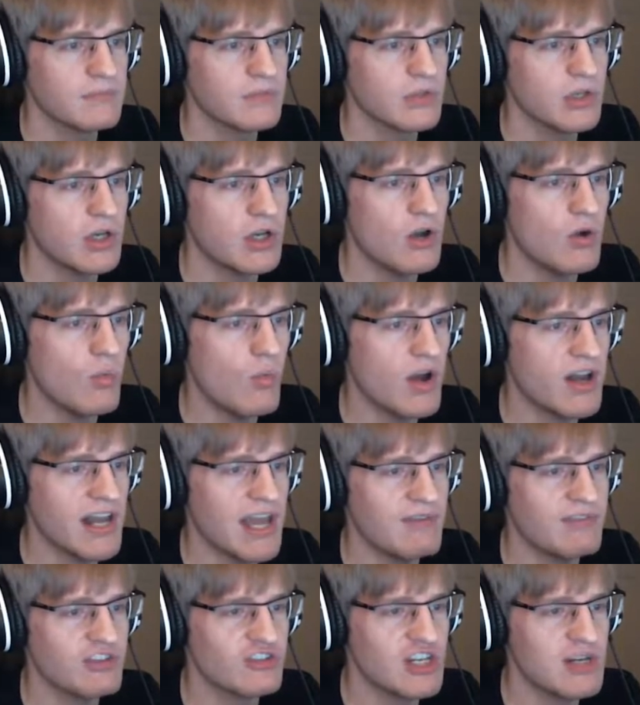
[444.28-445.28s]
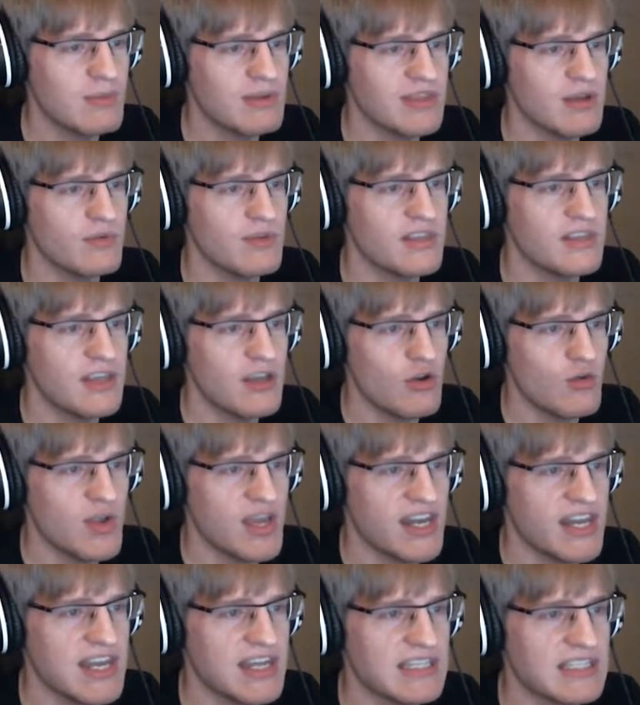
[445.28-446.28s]
I don't wanna have a dream without you
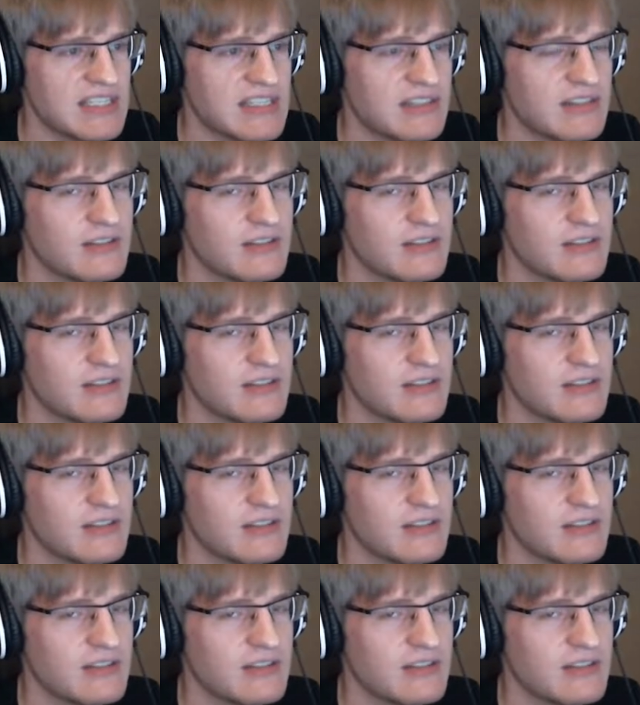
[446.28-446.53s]
in it.